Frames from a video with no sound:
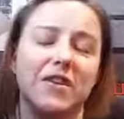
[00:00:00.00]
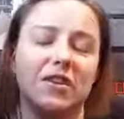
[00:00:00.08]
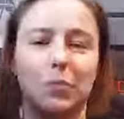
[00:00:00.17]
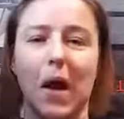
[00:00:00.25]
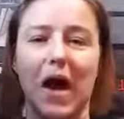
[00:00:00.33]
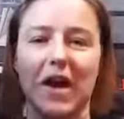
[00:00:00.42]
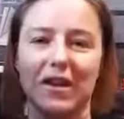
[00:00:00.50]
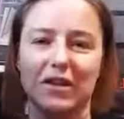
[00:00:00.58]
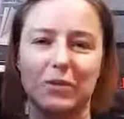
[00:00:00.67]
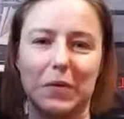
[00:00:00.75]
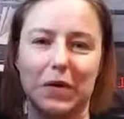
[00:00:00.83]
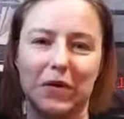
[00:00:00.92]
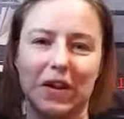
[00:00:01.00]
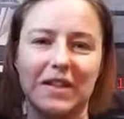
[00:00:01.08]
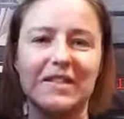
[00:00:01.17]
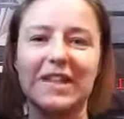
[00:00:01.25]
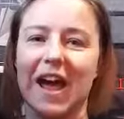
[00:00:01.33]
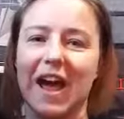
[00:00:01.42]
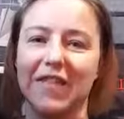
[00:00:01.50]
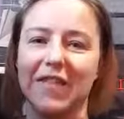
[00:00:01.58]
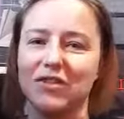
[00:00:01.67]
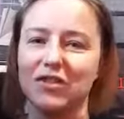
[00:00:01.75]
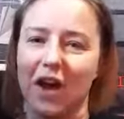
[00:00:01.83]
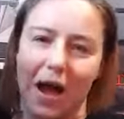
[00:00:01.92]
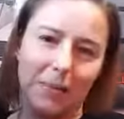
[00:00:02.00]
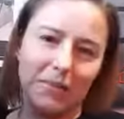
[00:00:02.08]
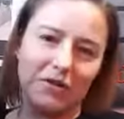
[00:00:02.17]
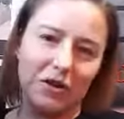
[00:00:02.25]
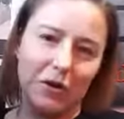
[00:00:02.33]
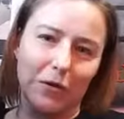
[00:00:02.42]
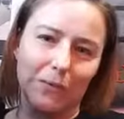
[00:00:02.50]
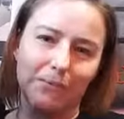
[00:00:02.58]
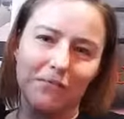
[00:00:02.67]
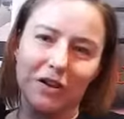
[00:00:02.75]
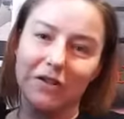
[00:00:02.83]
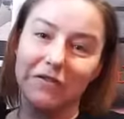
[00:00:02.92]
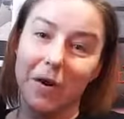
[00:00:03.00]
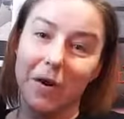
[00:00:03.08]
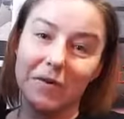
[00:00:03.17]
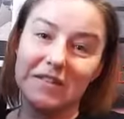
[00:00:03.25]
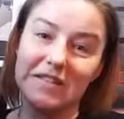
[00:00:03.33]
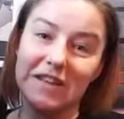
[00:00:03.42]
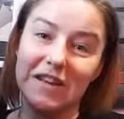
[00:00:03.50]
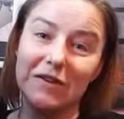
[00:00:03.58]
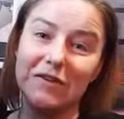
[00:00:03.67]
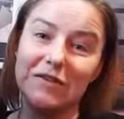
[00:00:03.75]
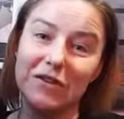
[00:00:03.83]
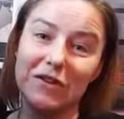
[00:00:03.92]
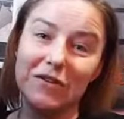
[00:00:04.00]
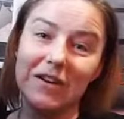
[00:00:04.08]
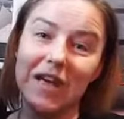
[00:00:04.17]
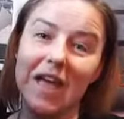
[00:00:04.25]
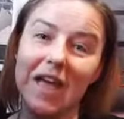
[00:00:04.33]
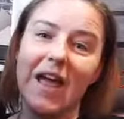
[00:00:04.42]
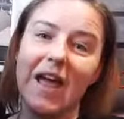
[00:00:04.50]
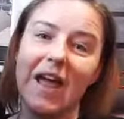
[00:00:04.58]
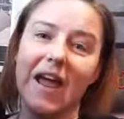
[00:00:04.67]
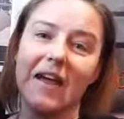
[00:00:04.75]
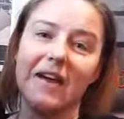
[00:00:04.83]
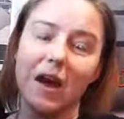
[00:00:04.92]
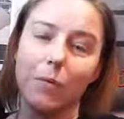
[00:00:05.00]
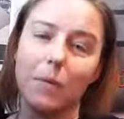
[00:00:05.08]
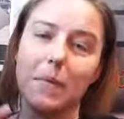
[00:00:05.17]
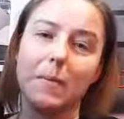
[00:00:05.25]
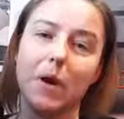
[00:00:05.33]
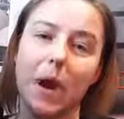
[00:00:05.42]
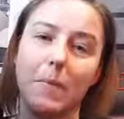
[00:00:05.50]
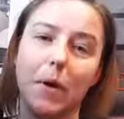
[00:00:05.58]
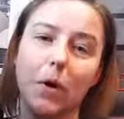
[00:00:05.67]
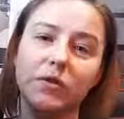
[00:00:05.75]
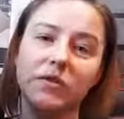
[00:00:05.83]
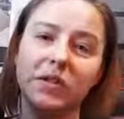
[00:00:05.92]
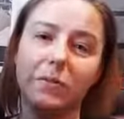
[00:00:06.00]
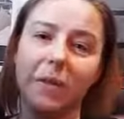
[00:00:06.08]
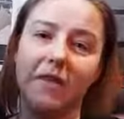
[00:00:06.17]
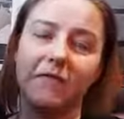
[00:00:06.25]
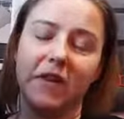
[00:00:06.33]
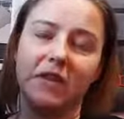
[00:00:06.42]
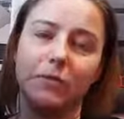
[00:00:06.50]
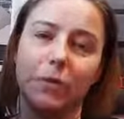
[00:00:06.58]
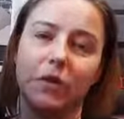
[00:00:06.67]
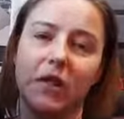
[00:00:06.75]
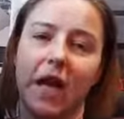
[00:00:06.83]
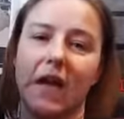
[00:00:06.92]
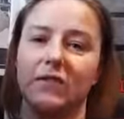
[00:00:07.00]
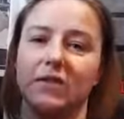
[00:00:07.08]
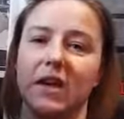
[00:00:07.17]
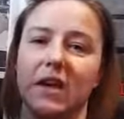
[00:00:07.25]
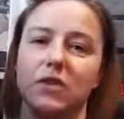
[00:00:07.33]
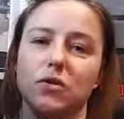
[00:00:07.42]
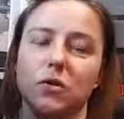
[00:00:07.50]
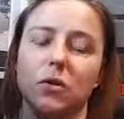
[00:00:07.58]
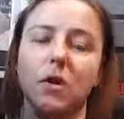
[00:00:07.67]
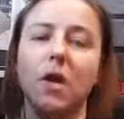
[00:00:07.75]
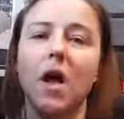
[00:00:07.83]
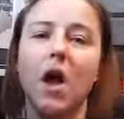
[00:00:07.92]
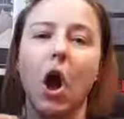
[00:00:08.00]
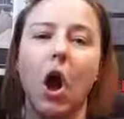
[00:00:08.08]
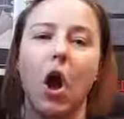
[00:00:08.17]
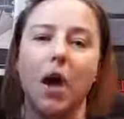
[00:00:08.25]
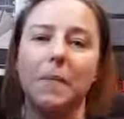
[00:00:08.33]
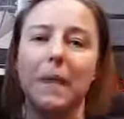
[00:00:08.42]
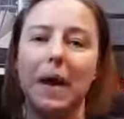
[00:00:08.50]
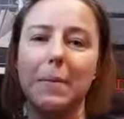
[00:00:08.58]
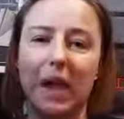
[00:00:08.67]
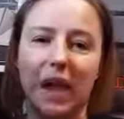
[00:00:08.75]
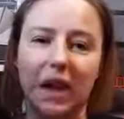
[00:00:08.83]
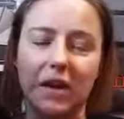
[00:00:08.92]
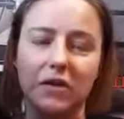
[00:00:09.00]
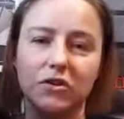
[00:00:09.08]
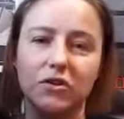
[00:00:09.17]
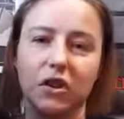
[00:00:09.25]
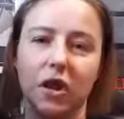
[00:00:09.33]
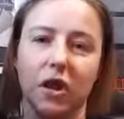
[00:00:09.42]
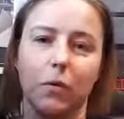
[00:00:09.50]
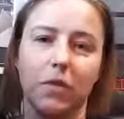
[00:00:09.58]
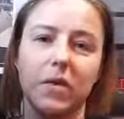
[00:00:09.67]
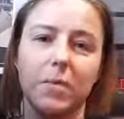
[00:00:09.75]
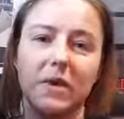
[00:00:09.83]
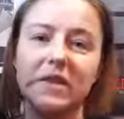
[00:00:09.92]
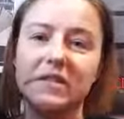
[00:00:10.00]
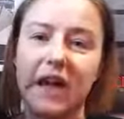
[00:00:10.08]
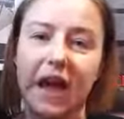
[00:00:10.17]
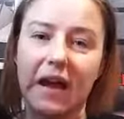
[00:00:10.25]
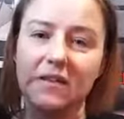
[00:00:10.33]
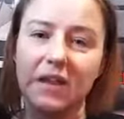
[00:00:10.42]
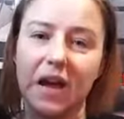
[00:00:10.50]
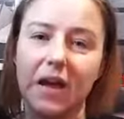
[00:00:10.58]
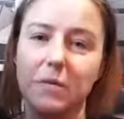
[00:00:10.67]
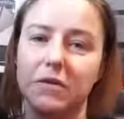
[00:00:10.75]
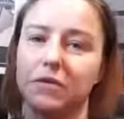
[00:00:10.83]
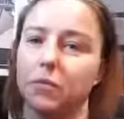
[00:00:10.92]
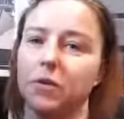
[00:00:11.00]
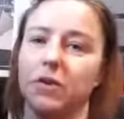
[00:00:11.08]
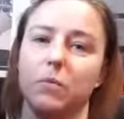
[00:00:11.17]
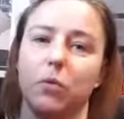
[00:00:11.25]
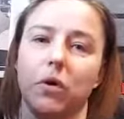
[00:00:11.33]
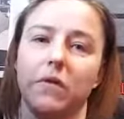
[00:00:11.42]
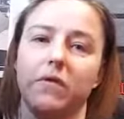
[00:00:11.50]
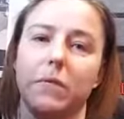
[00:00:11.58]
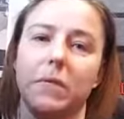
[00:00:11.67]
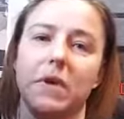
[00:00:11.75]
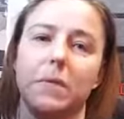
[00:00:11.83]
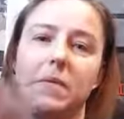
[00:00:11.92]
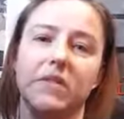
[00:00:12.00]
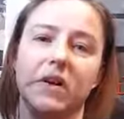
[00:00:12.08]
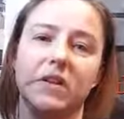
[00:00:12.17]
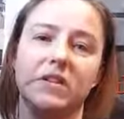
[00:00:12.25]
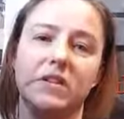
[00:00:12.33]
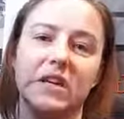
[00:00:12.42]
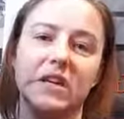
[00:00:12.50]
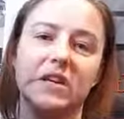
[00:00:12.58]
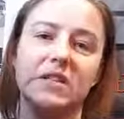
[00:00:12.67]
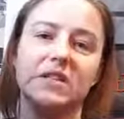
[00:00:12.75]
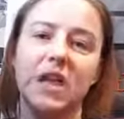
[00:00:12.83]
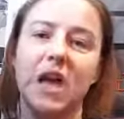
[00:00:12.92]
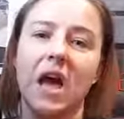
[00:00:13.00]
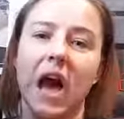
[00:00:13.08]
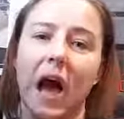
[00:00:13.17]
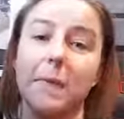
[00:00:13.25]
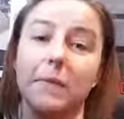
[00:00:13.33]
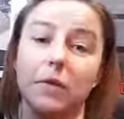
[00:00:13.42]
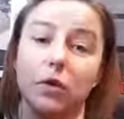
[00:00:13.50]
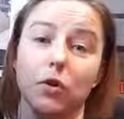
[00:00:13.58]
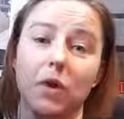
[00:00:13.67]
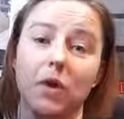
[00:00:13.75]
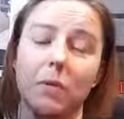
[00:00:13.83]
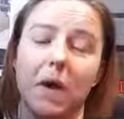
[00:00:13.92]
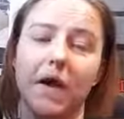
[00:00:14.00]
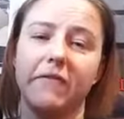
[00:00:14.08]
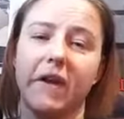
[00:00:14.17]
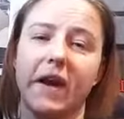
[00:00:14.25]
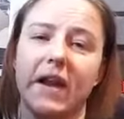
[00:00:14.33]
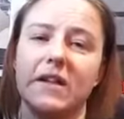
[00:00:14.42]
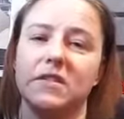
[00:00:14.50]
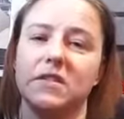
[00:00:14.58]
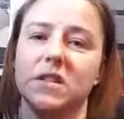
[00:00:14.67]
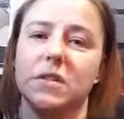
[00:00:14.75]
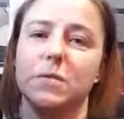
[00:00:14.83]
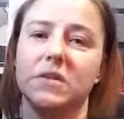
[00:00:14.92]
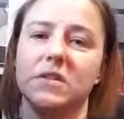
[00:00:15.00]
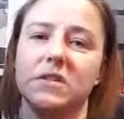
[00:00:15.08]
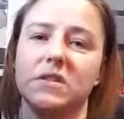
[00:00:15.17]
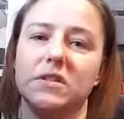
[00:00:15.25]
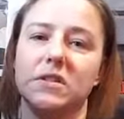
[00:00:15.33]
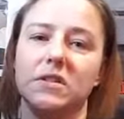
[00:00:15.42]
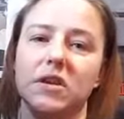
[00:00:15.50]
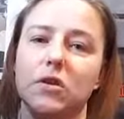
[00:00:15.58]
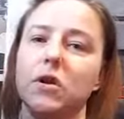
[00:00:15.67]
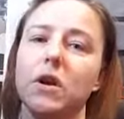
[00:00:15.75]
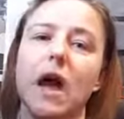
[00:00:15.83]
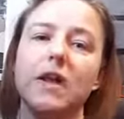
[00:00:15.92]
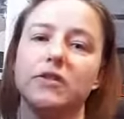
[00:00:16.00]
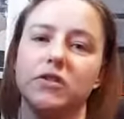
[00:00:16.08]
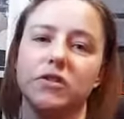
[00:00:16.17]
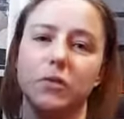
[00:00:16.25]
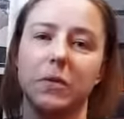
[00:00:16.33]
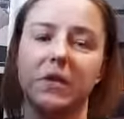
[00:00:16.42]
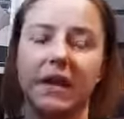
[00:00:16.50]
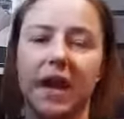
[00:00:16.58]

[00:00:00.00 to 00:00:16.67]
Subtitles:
the spa experience at the shop. So look forward to seeing you soon. And remember, I posted my Facebook Live schedule on my page. With it being tax time, it's really important for me to be very tedious. I'm learning my finances of the business this year, not just doing